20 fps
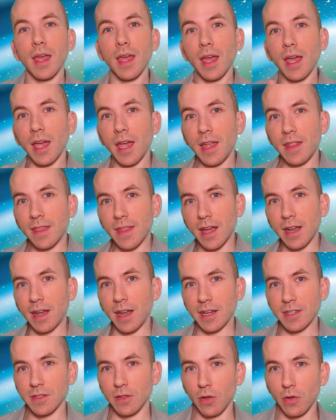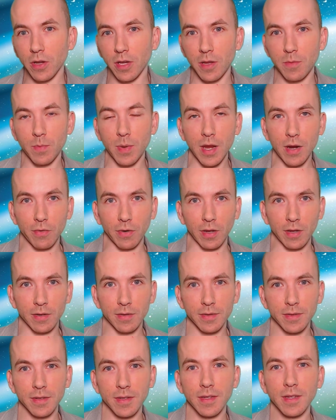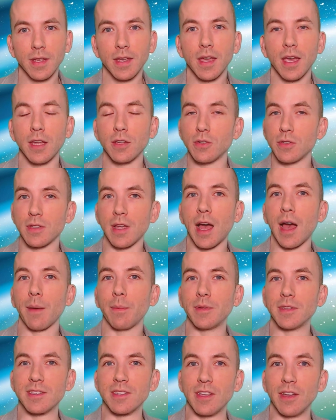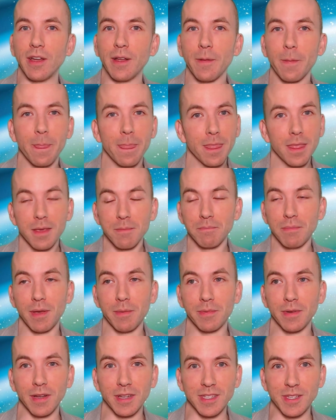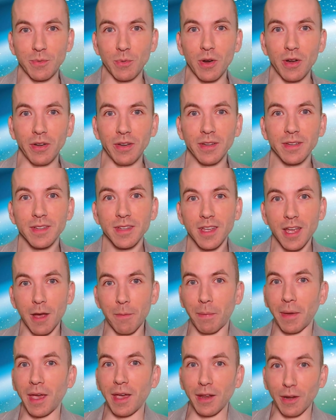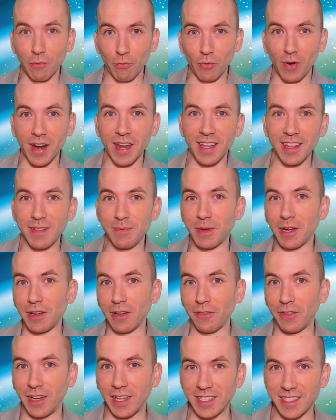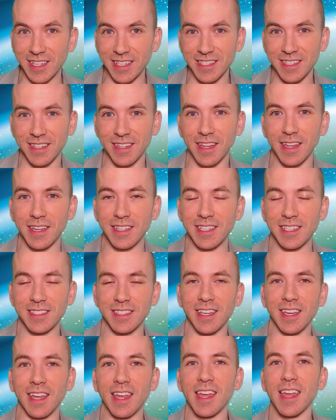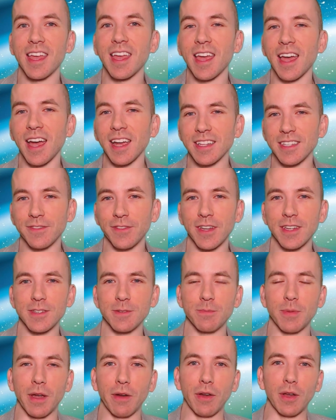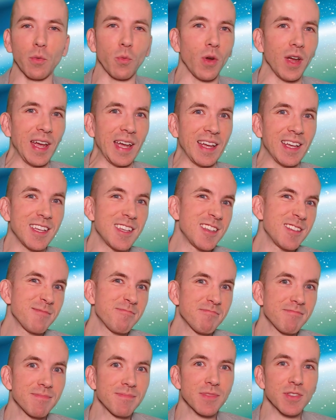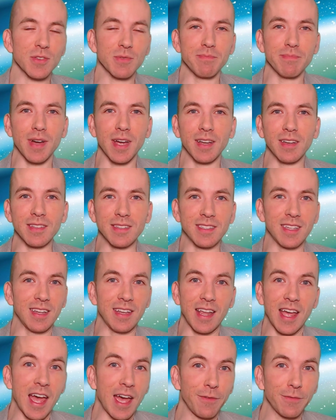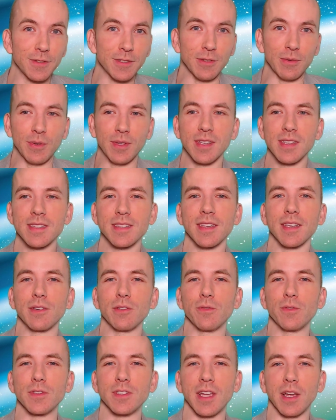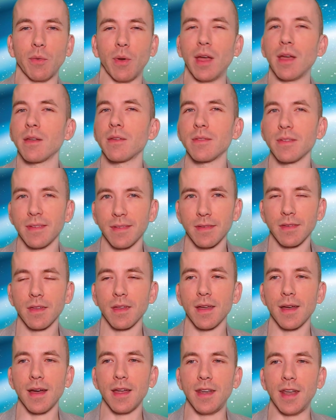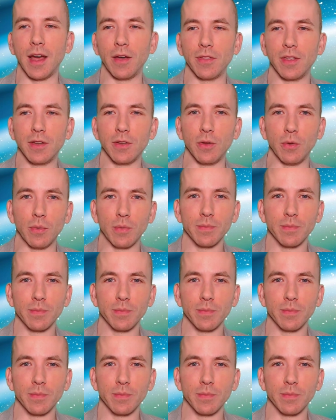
in that next lock-in period. It just so happens that BIP91 appeared right in the middle of an existing activation period where some miners didn't have to signal for SegWit, and now they do.